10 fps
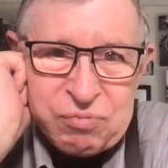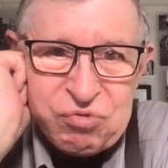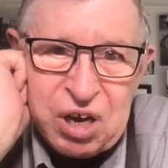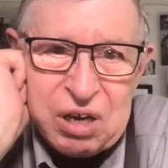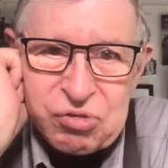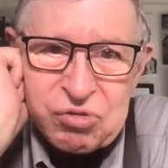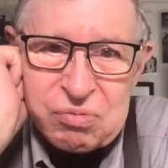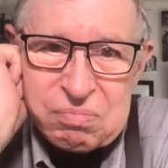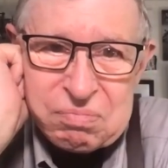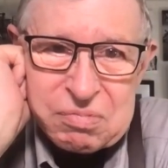have changed.
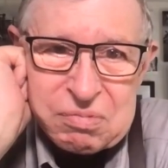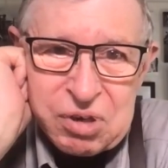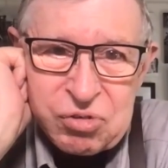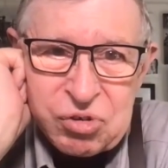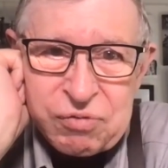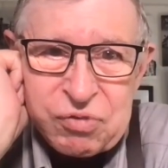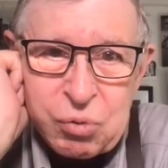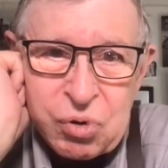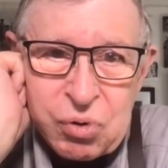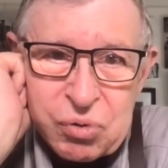It's a
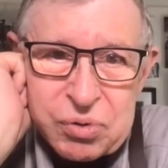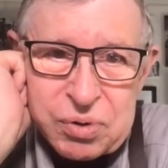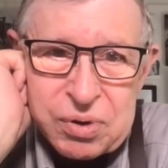different world.